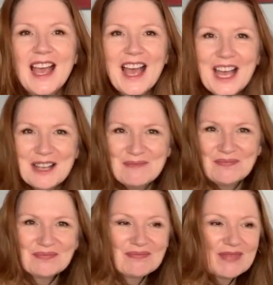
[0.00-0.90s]

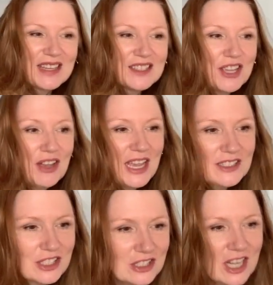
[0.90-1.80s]
Um, so I had
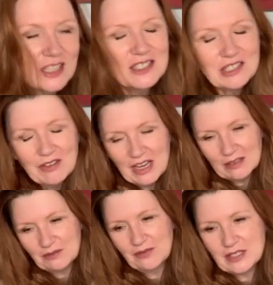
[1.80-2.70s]
a good hunt
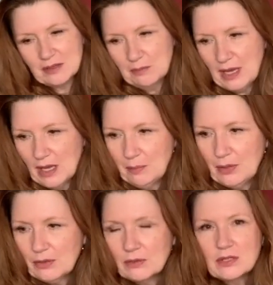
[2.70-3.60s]
around for some
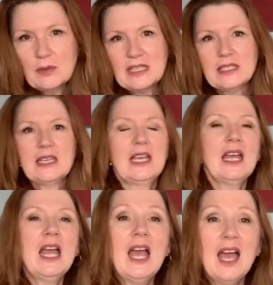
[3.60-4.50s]
purple sweat in it.
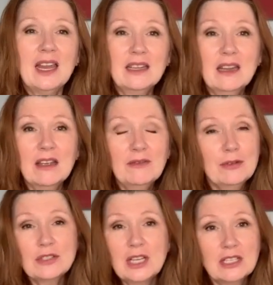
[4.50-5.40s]
And
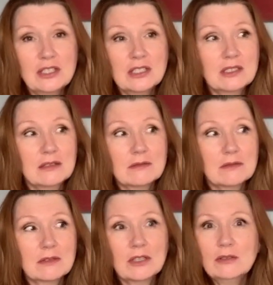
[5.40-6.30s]
unfortunately, I just
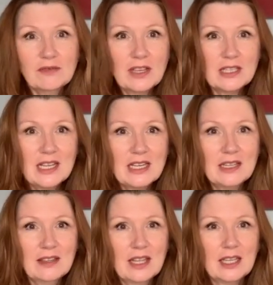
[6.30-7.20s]
couldn't find
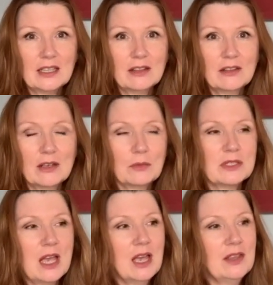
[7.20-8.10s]
anything that
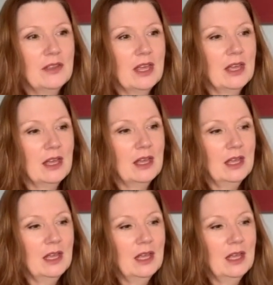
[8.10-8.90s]
was either,